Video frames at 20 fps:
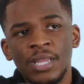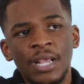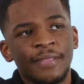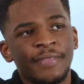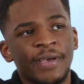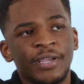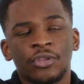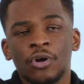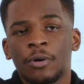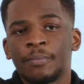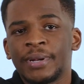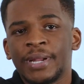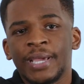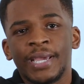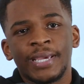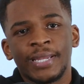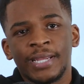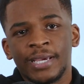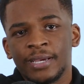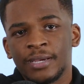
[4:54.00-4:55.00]
they
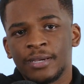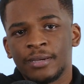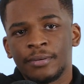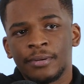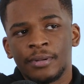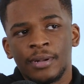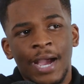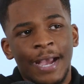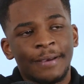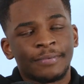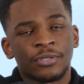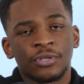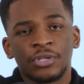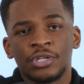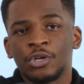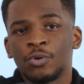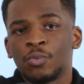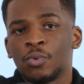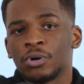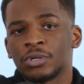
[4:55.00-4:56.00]
dominated it.
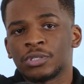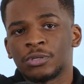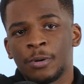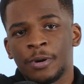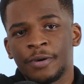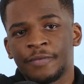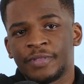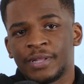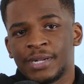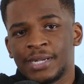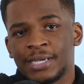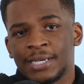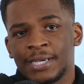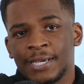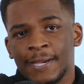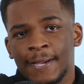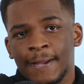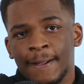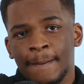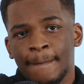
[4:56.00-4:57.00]
Absolutely walked away with the league.
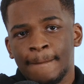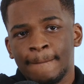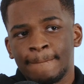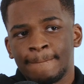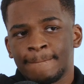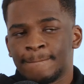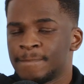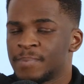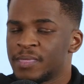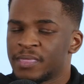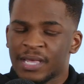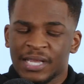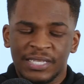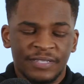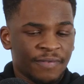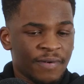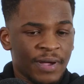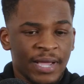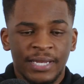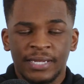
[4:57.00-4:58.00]
That's
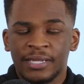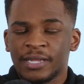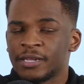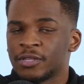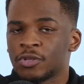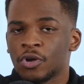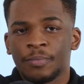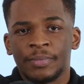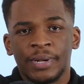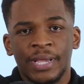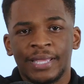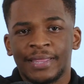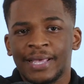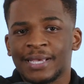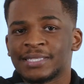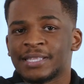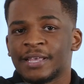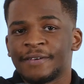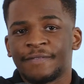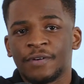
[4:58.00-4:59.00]
fine. They dominated.
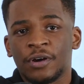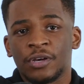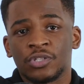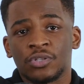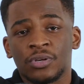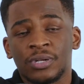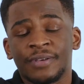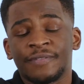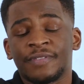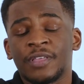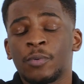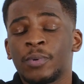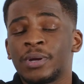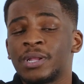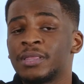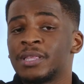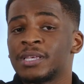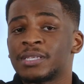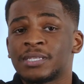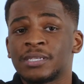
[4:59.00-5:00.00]
That's their first one. If they win
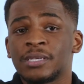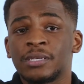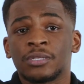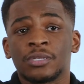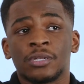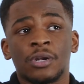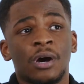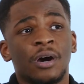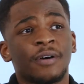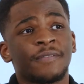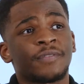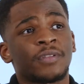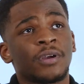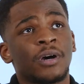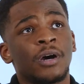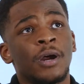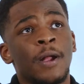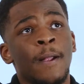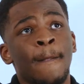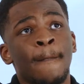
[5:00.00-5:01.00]
it this season,
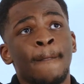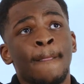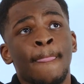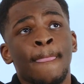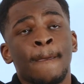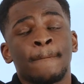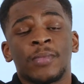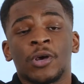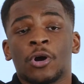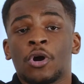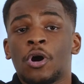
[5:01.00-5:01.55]
after the